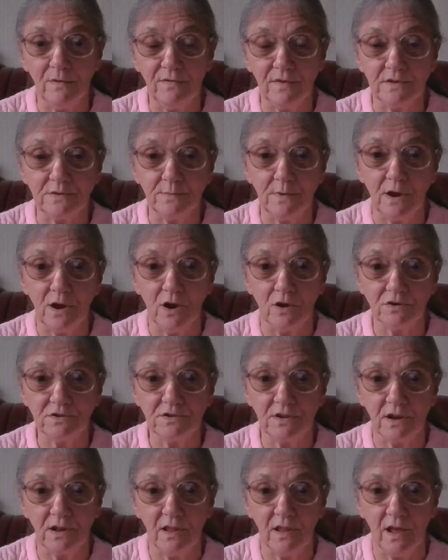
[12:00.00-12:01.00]
it's been lost
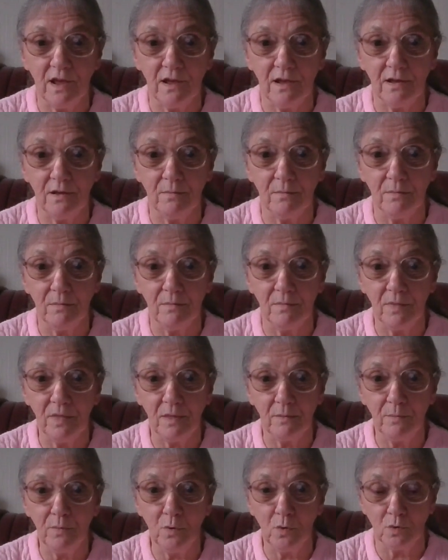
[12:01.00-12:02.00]
in the, um,
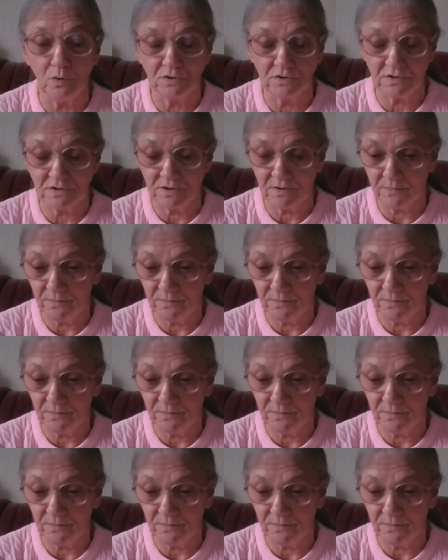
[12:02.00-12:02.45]
the post.